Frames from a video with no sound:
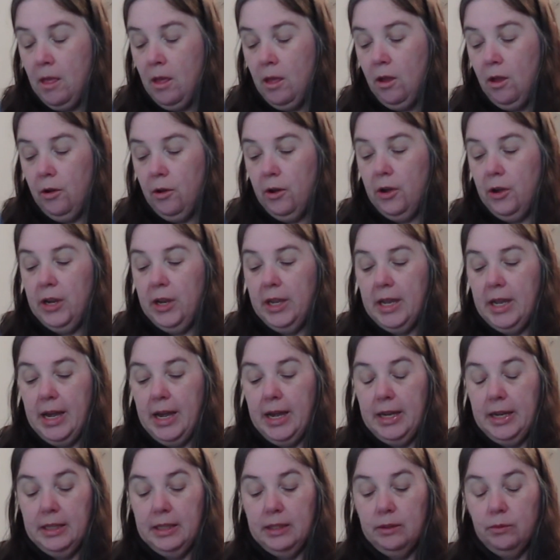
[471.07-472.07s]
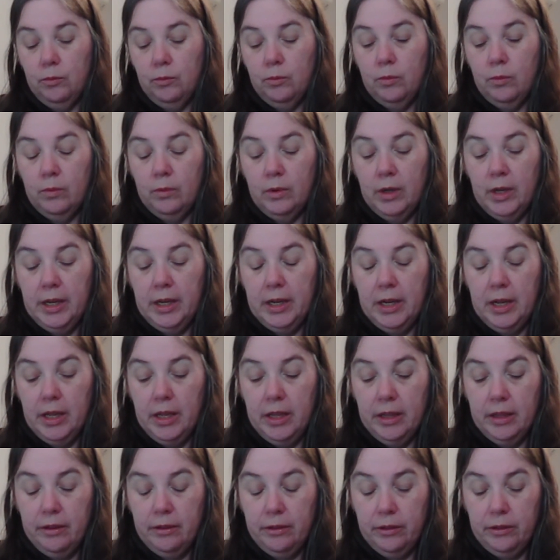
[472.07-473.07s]
okay.
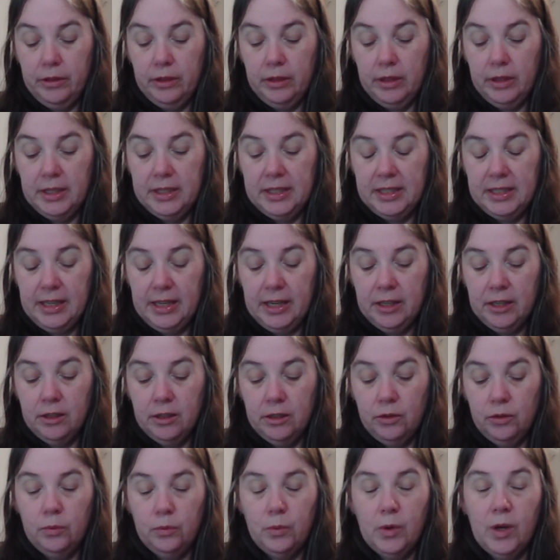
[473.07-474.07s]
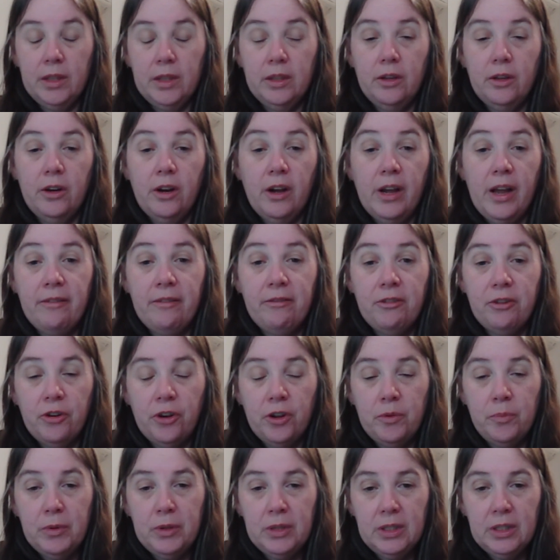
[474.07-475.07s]
The second one that I haven't
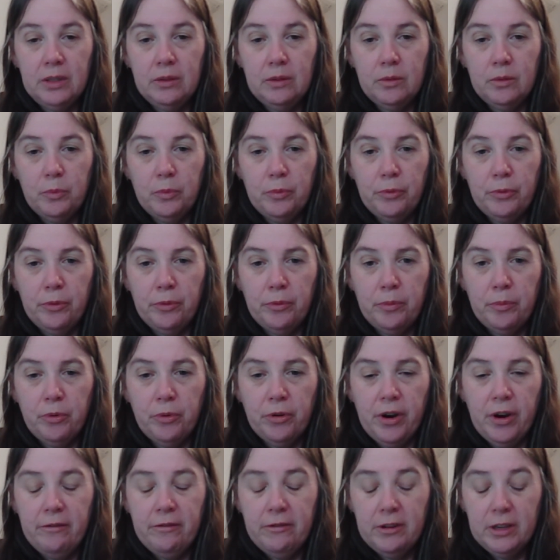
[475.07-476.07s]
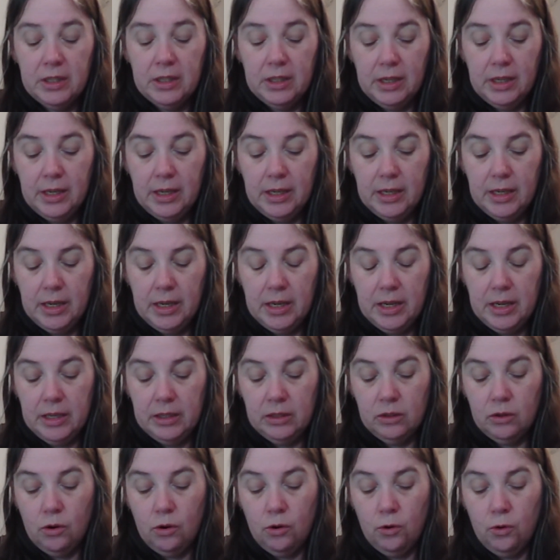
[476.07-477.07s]
opened previously
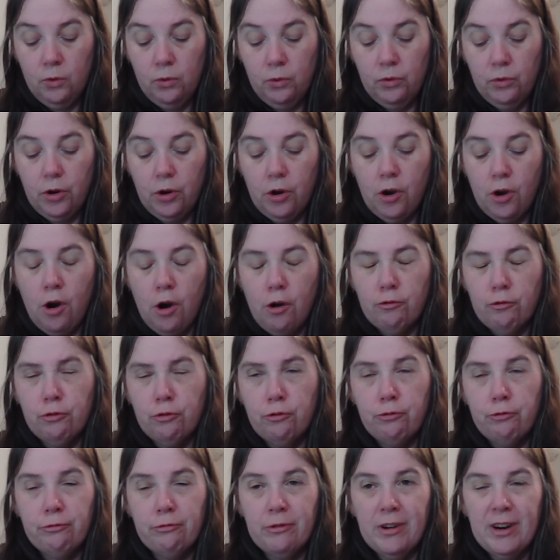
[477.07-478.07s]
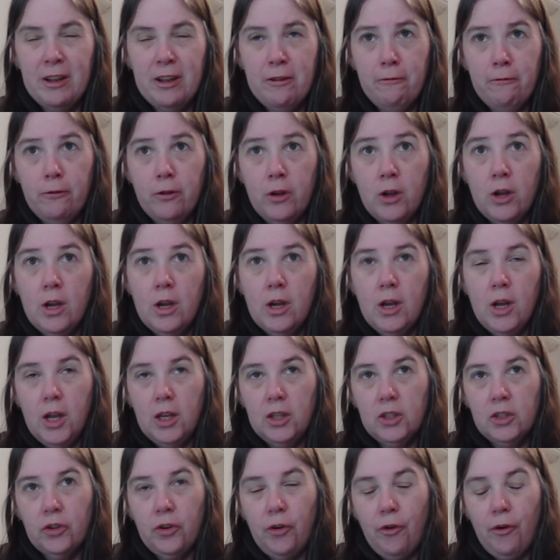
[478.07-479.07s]
is called Coral Reef.
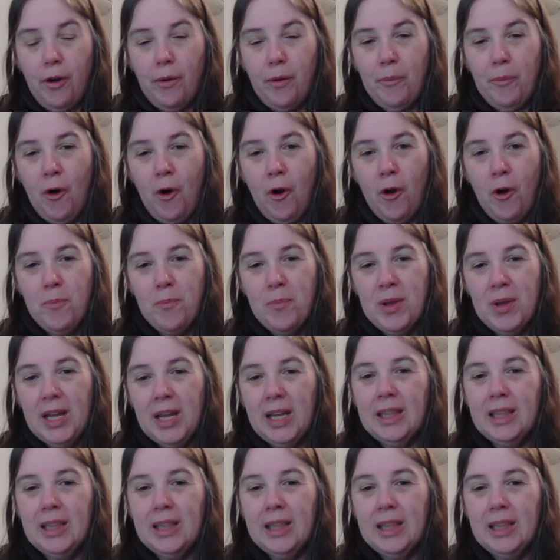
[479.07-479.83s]
So I'm hoping